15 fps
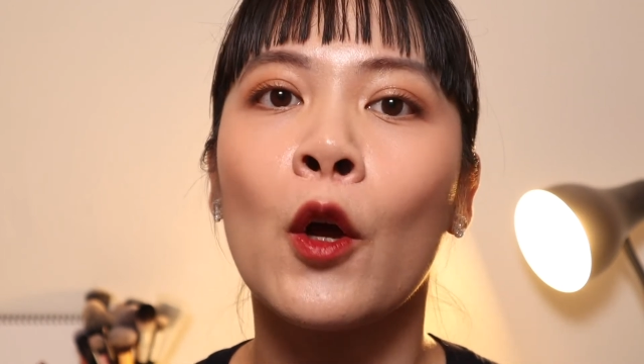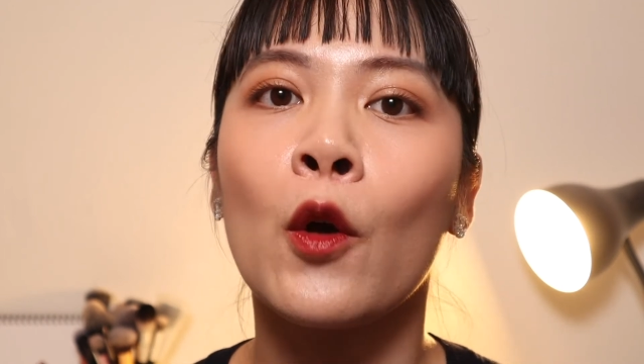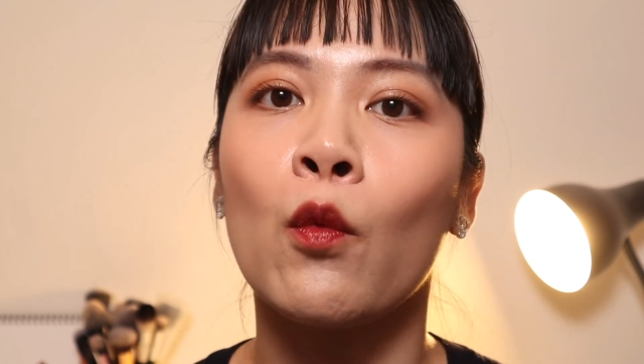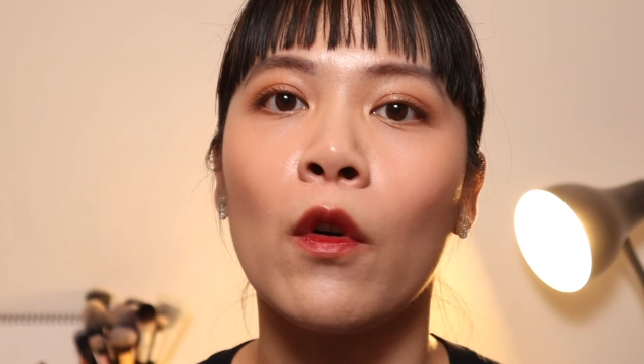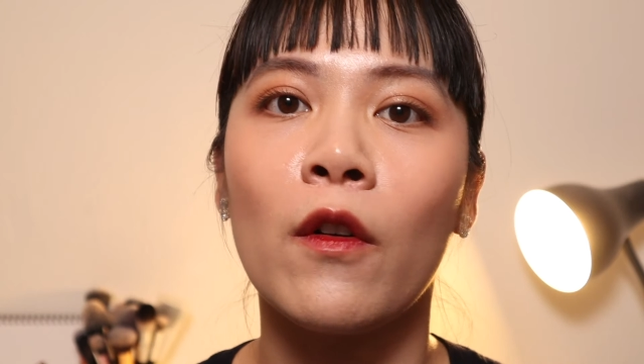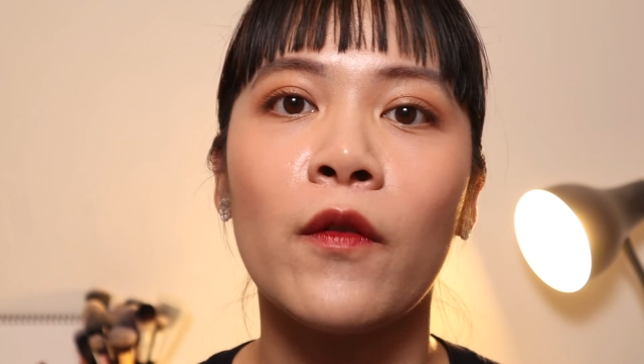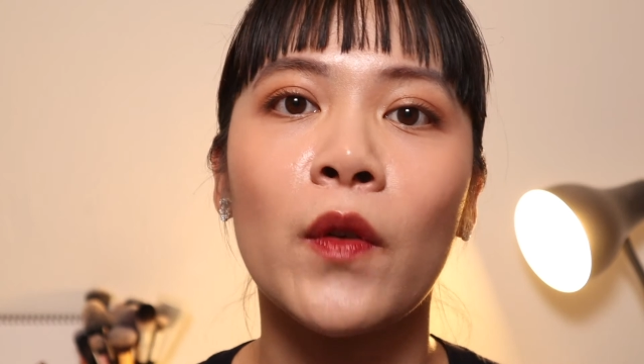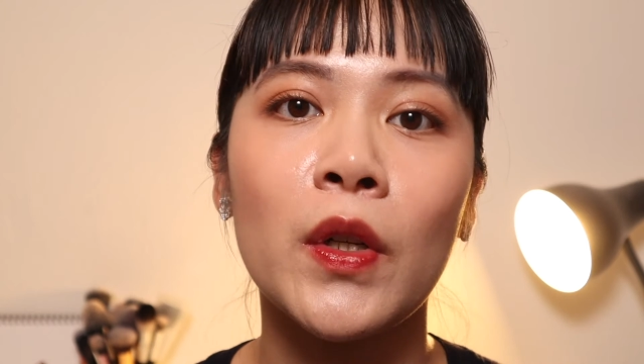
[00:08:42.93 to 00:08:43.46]

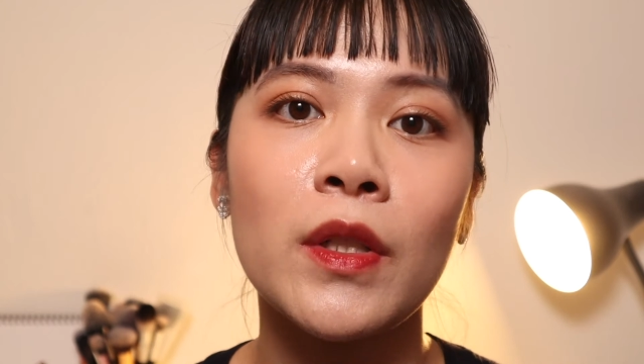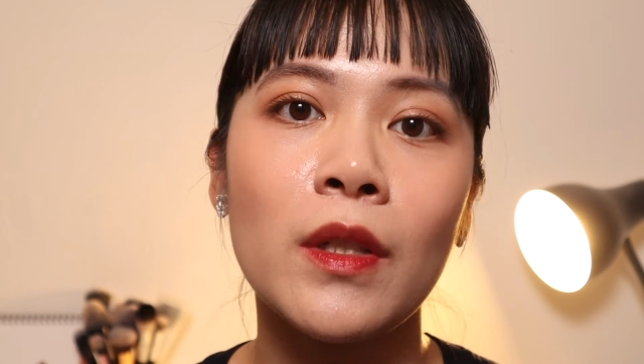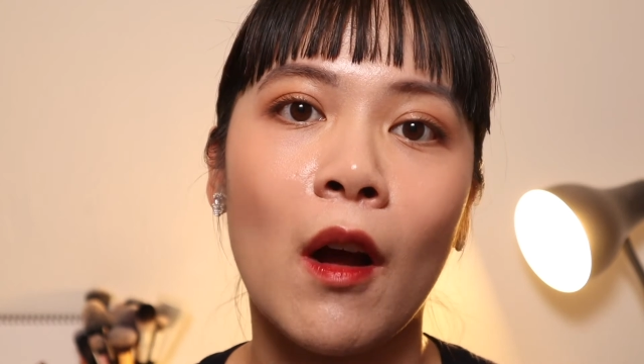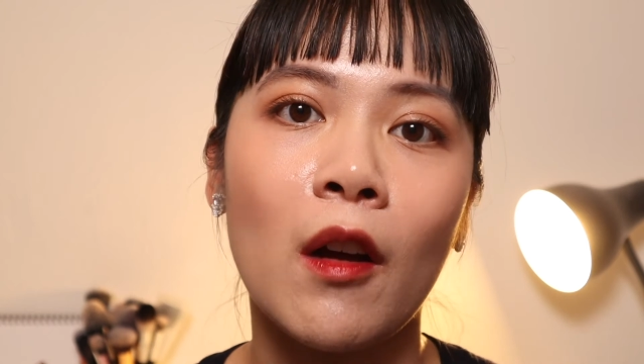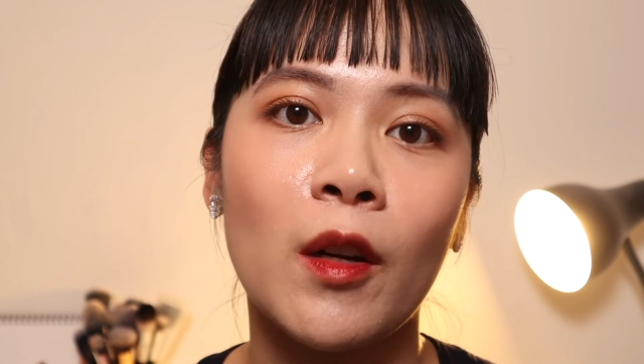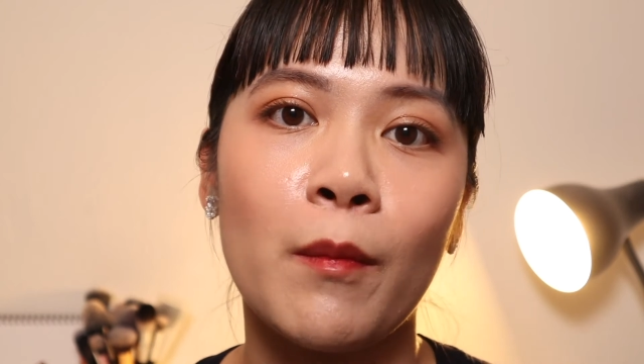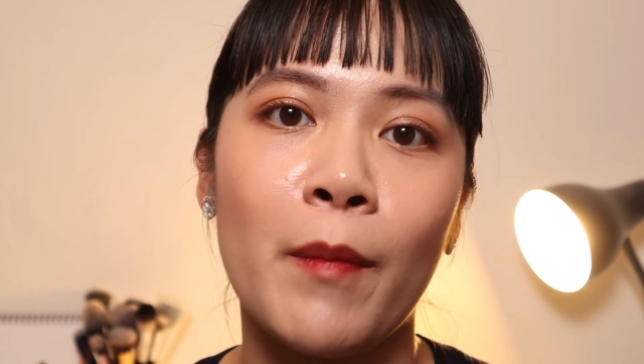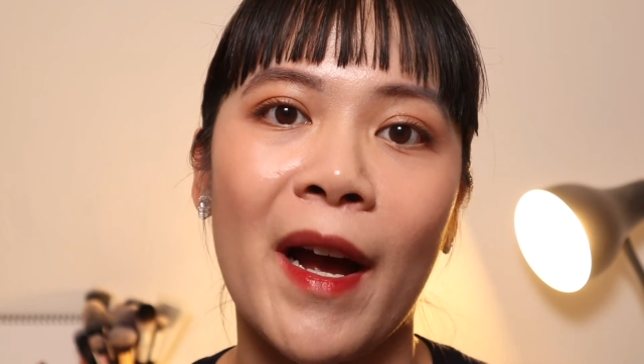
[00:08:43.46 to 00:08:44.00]
We'll first
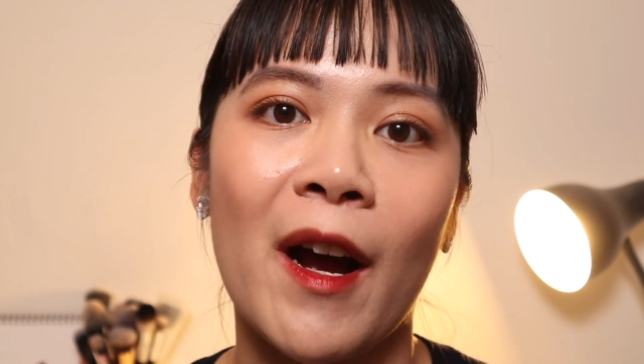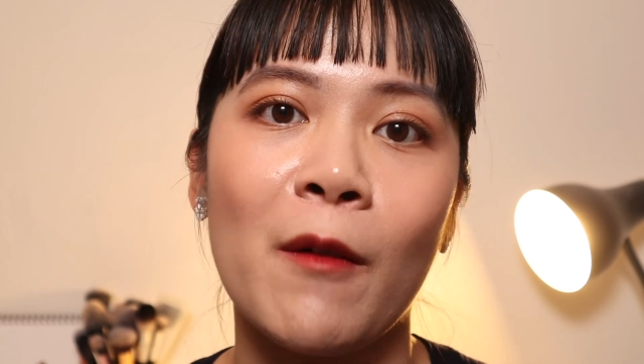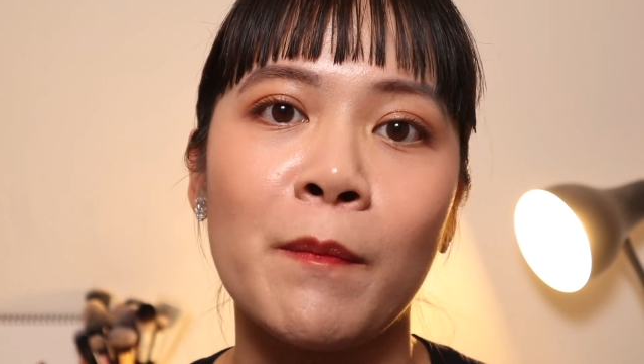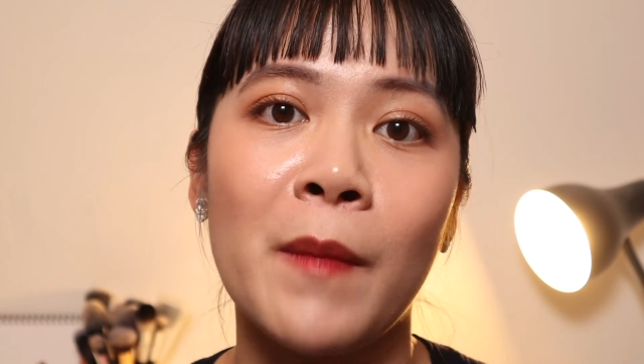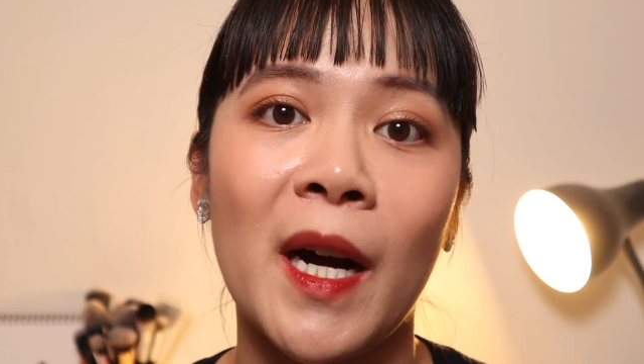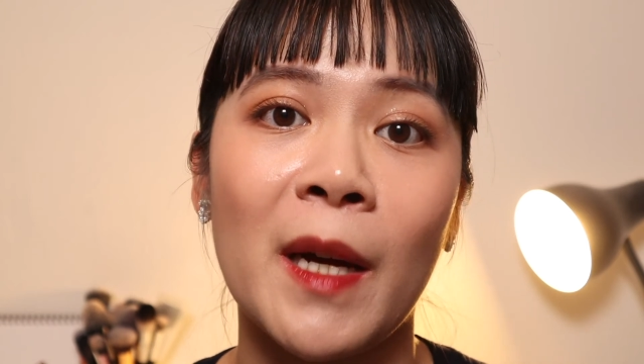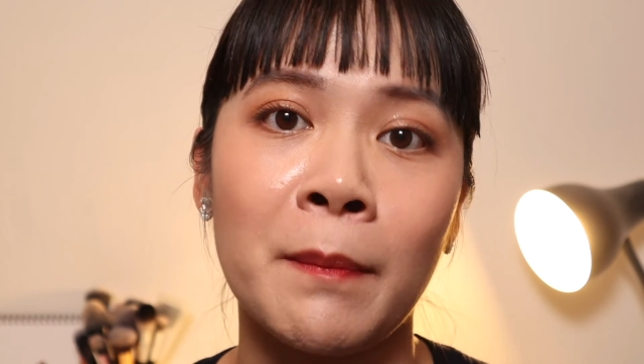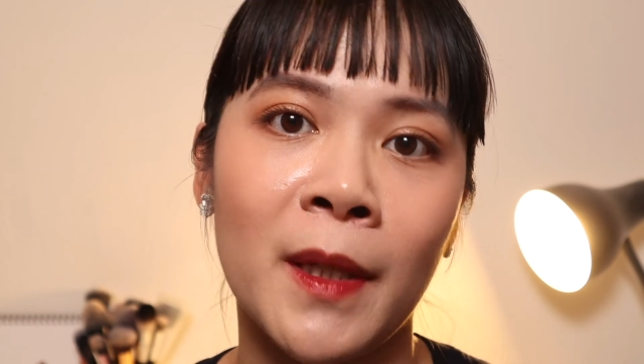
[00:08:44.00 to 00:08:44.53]
talk about
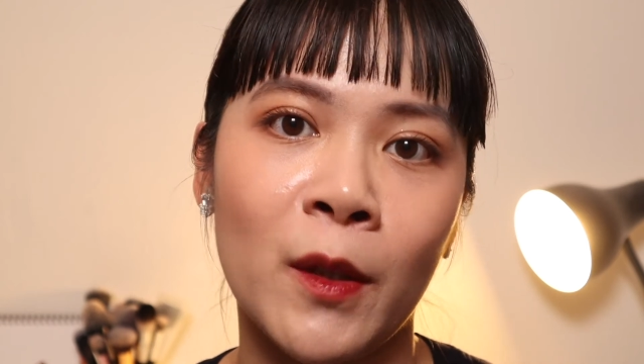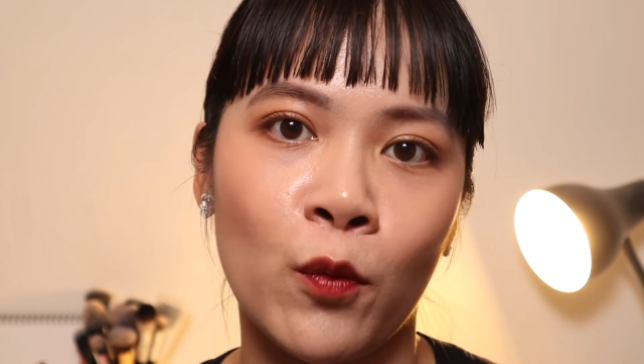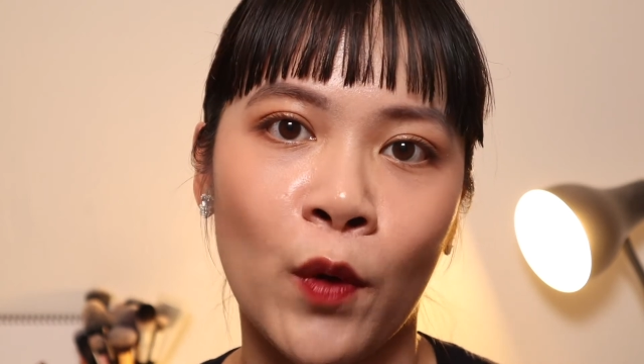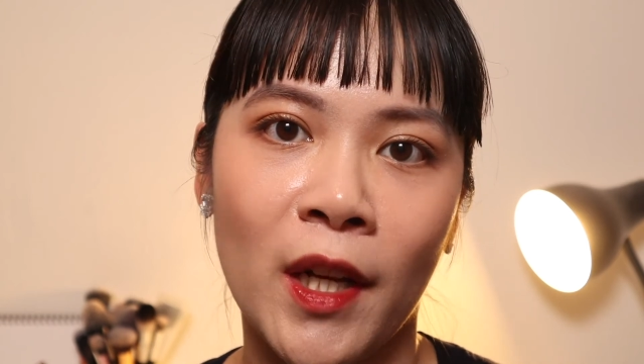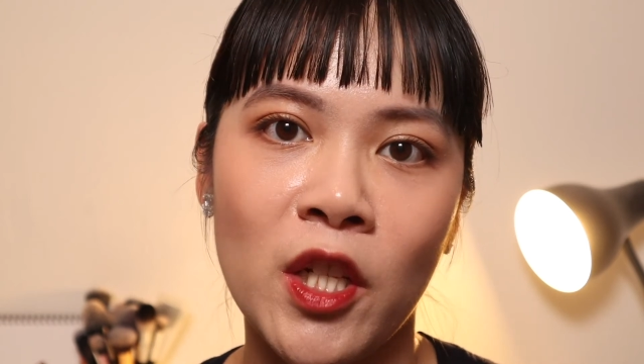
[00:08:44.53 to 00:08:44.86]
my midway